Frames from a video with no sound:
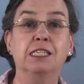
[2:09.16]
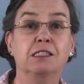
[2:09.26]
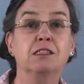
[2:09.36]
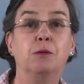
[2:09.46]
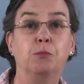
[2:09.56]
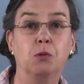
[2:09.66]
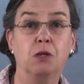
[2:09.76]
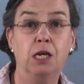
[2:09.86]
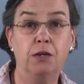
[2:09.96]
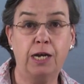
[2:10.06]
example
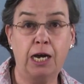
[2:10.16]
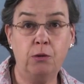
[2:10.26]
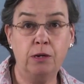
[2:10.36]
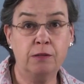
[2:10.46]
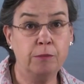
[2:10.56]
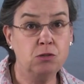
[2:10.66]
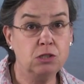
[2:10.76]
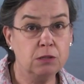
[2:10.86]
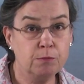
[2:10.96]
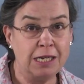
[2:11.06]
of how the
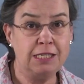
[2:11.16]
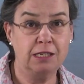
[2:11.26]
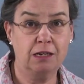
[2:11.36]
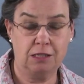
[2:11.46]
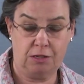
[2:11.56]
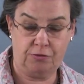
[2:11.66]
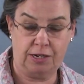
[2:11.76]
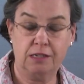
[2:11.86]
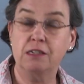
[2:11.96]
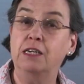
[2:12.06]
most basic
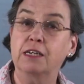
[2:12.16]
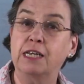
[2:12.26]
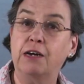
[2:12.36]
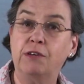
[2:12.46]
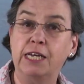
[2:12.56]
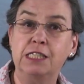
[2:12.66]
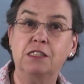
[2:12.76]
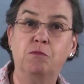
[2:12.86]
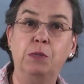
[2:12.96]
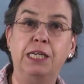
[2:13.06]
artefact can have layers
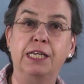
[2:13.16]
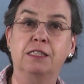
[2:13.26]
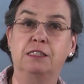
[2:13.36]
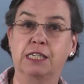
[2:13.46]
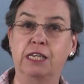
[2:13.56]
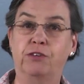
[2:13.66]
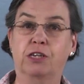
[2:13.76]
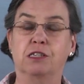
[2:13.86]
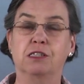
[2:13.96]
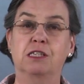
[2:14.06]
of meaning and
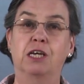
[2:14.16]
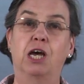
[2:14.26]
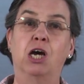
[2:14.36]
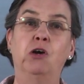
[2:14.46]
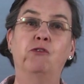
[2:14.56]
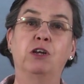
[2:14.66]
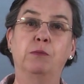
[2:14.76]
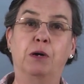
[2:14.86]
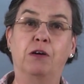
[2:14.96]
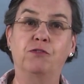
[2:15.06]
significance over and
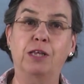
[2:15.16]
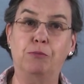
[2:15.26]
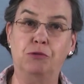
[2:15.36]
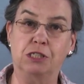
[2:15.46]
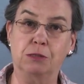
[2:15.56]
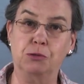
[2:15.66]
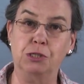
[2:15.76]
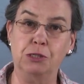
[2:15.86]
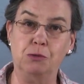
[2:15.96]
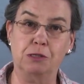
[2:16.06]
above their principal
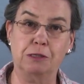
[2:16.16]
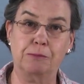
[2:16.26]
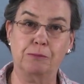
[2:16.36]
use.